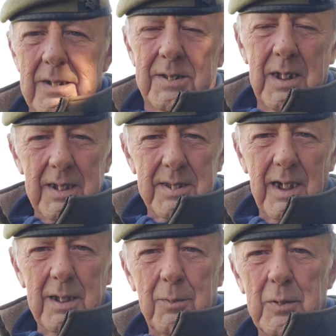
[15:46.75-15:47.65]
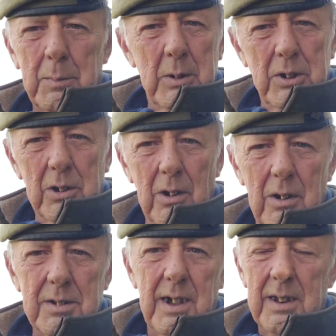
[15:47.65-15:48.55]
Stay safe, especially you
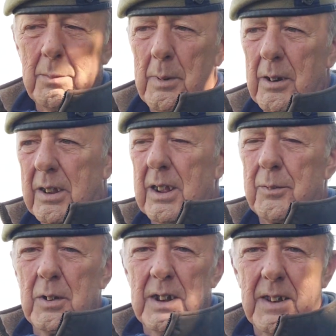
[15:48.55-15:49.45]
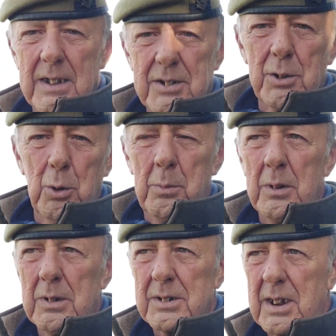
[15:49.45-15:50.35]
guys out in America if you're near that storm.
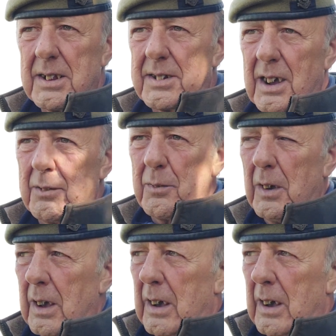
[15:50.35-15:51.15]
Stay safe.